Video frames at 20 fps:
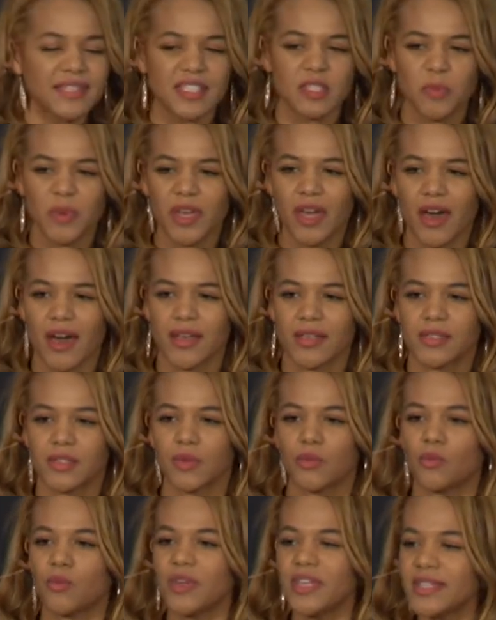is because
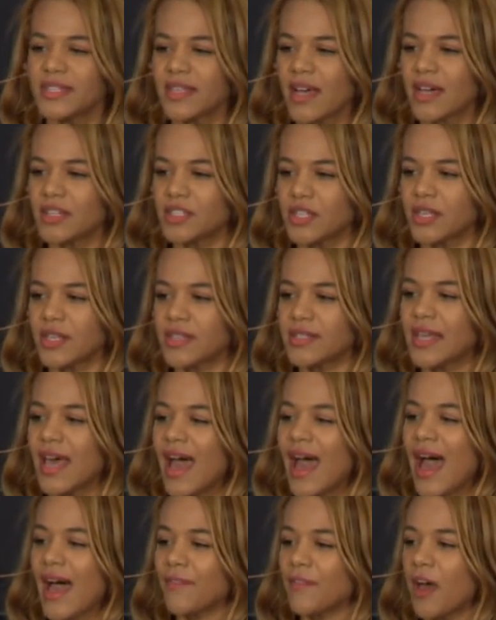researchers
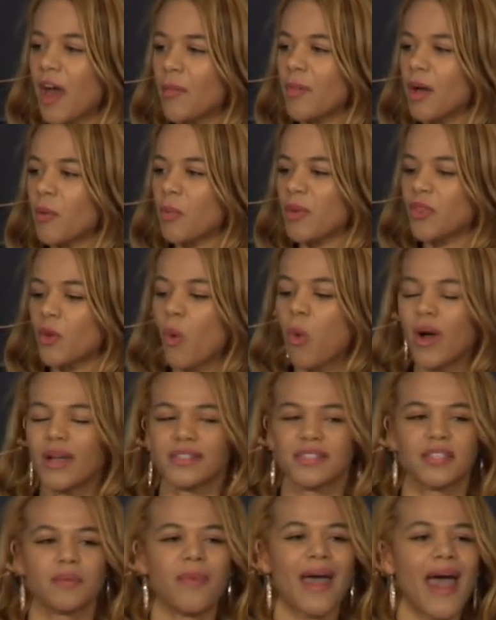have come up with
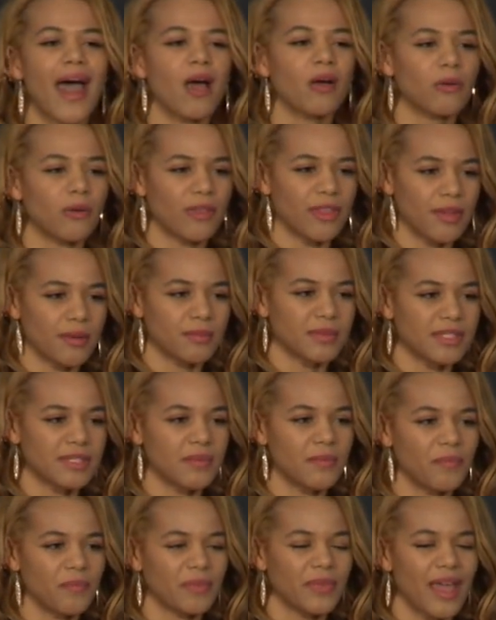quantum algorithms.
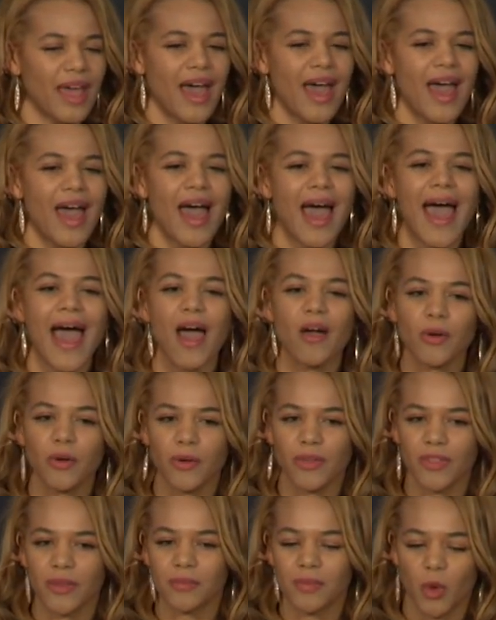
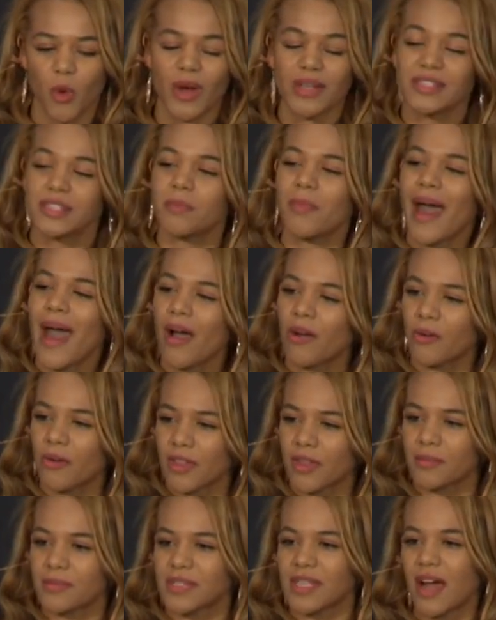Quantum
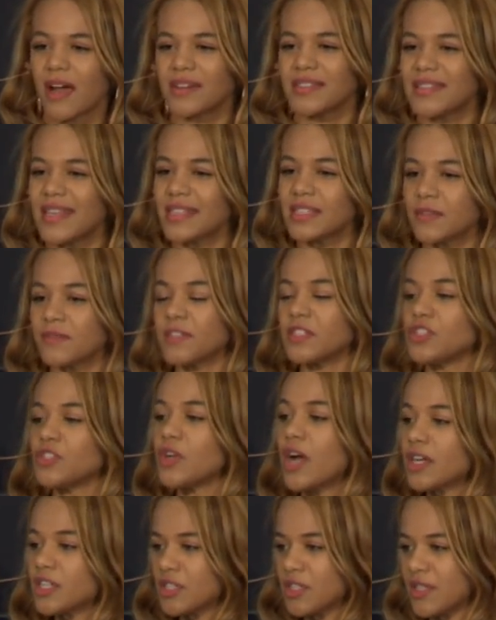algorithms are a set of
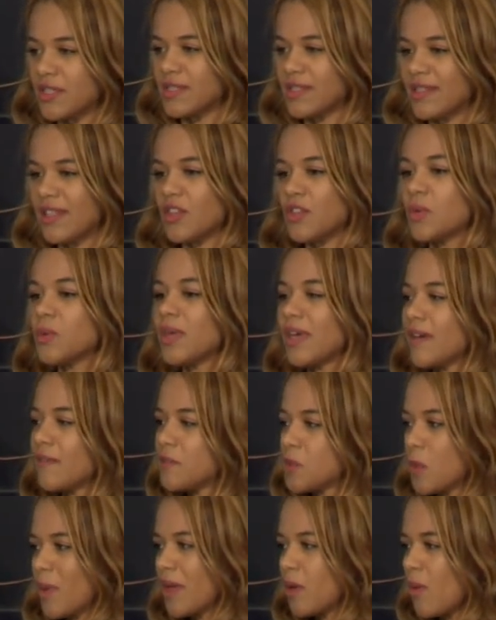instructions that you give
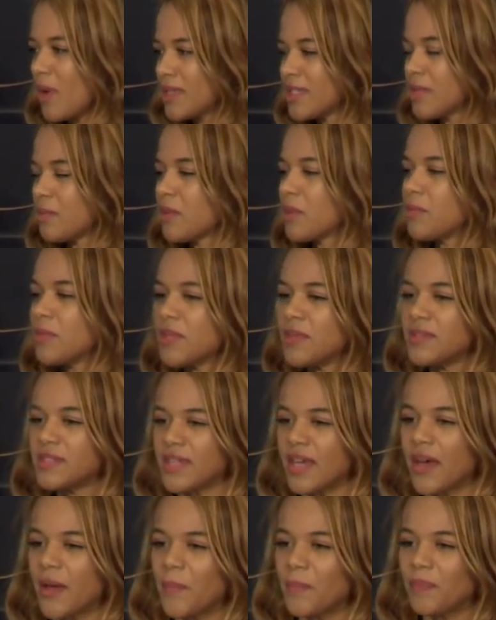to a quantum
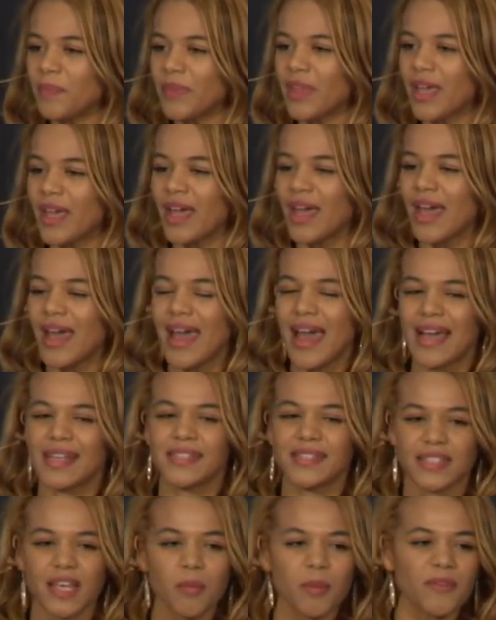computer. And
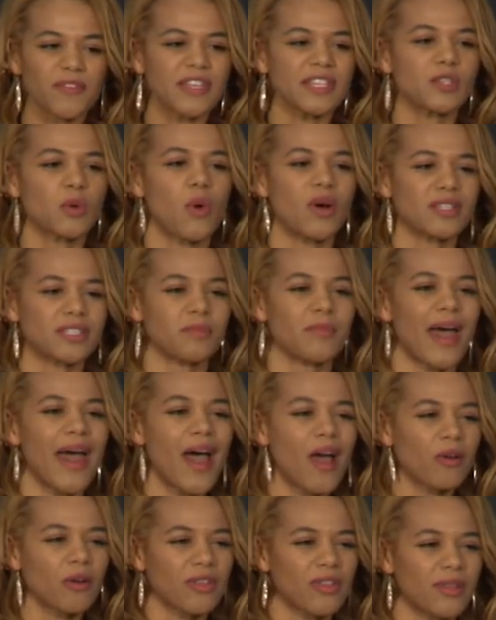some of these quantum
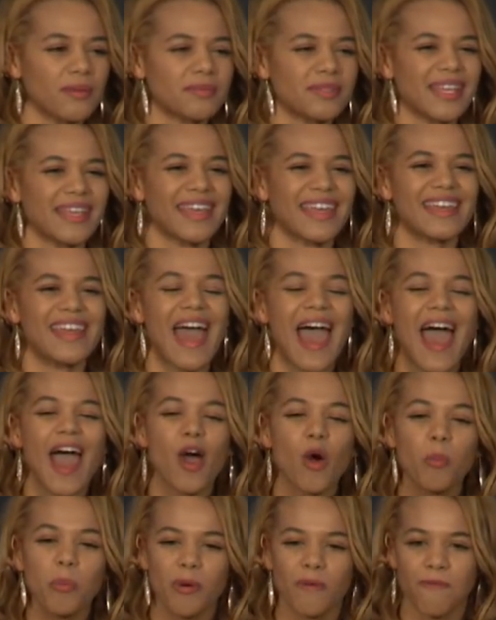algorithms can
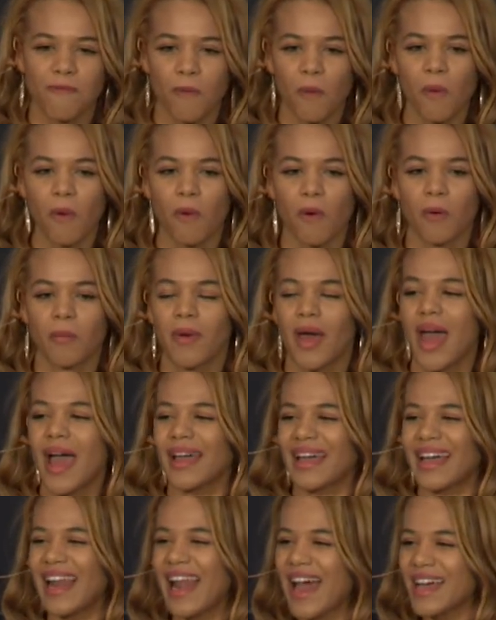outperform
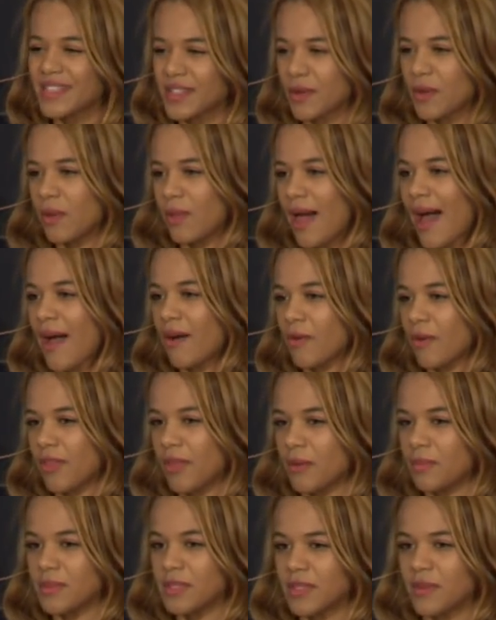classical
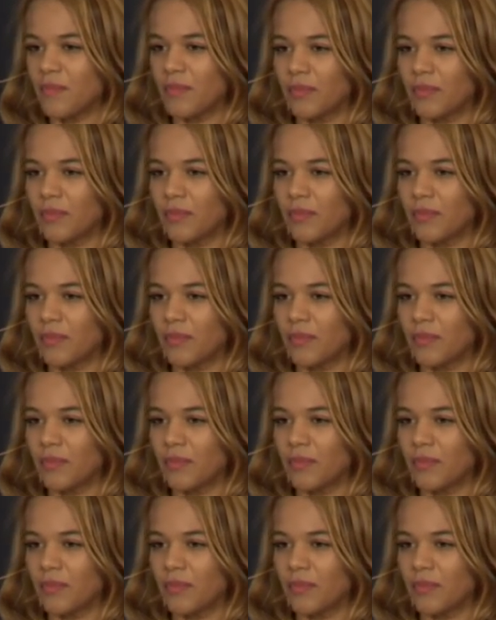algorithms.